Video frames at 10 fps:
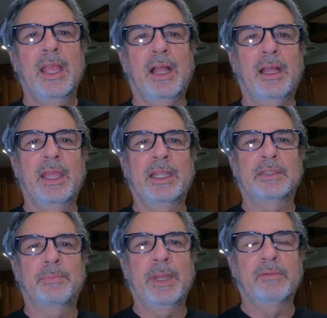uh,
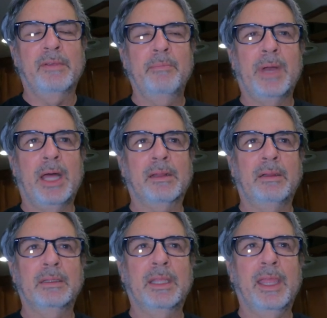it's been
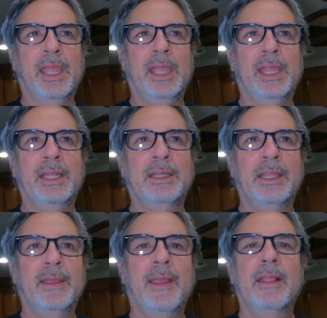remodeled, and
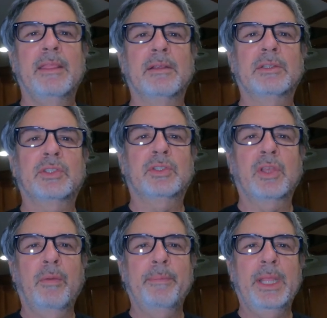there's
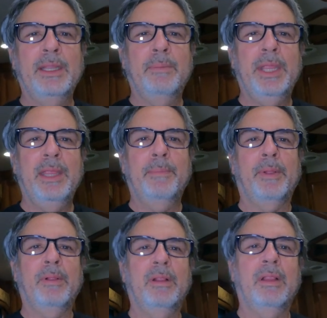so many
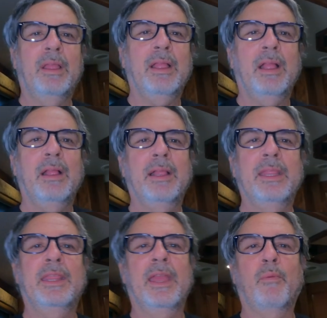people uh,
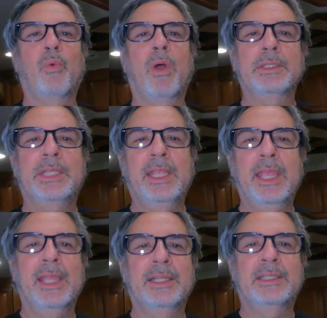that want to
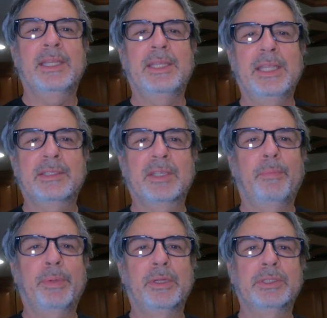get into
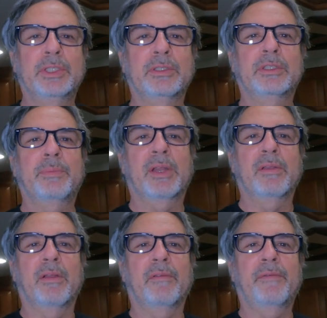diesel pushers but
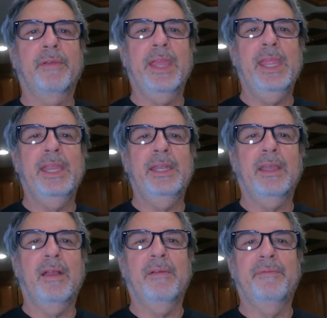are afraid
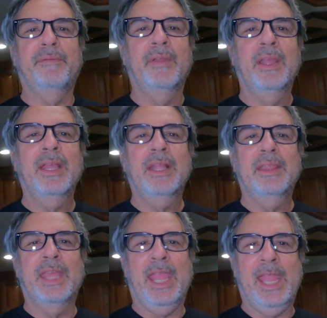of
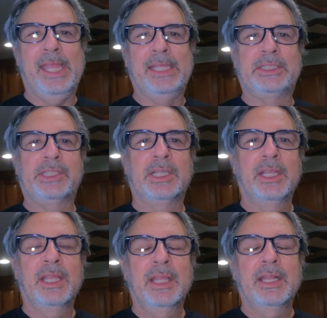the age.
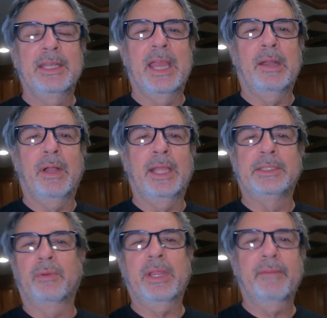Now, I
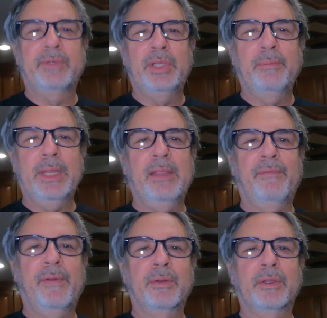don't have too many
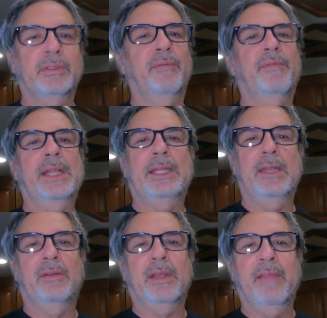photos. In fact, I
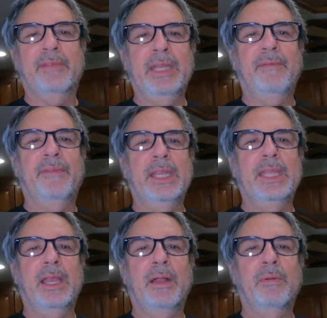don't have any
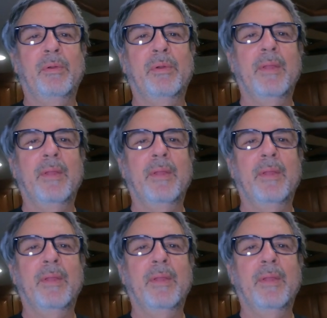video